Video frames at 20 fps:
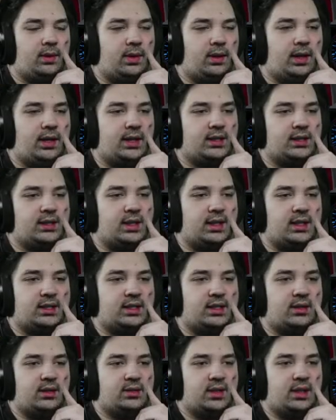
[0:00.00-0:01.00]
I guess it kind of
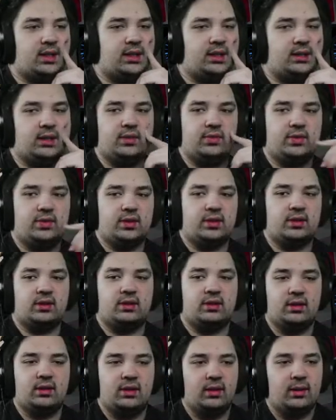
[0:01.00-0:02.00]
sounds like he lifted.
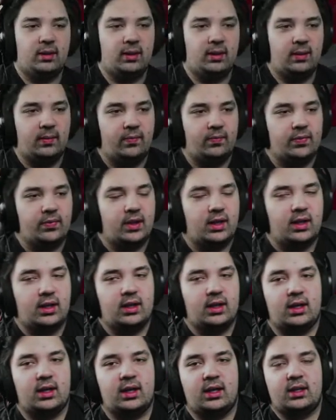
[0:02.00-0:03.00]

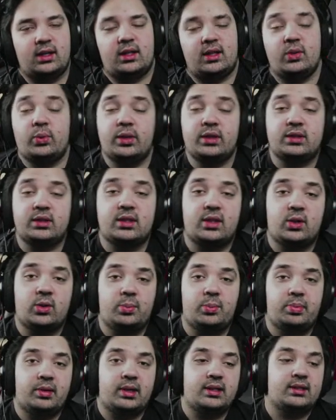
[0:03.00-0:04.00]
Uh, he went to go
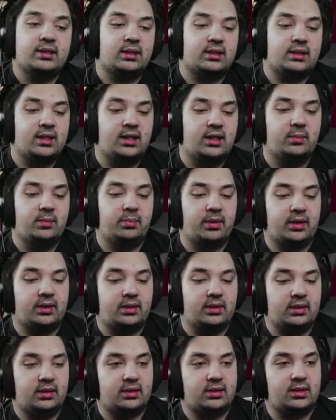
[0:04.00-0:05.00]
press the T
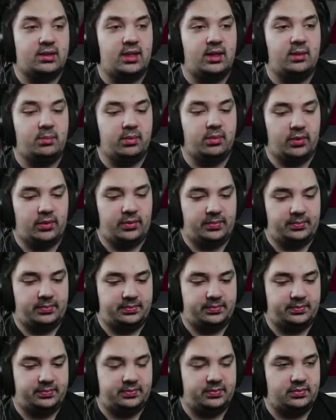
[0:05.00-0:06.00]
button on his keyboard.
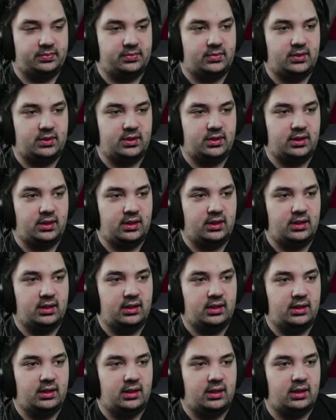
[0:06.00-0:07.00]

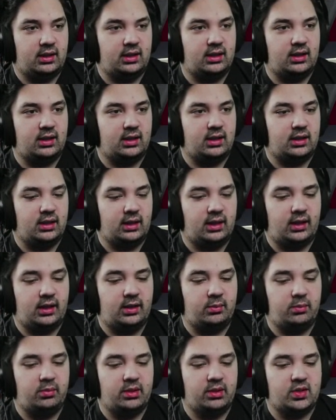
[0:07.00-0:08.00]
Uh, he
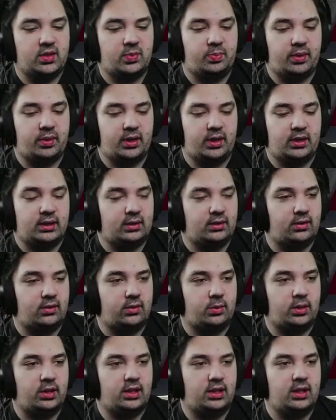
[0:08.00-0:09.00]
missed by
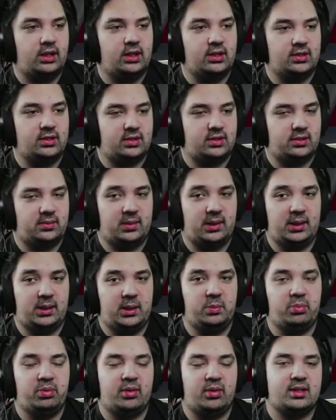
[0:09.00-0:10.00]
three keys, and he
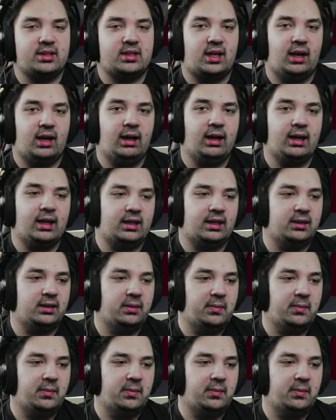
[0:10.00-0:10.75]
pressed I,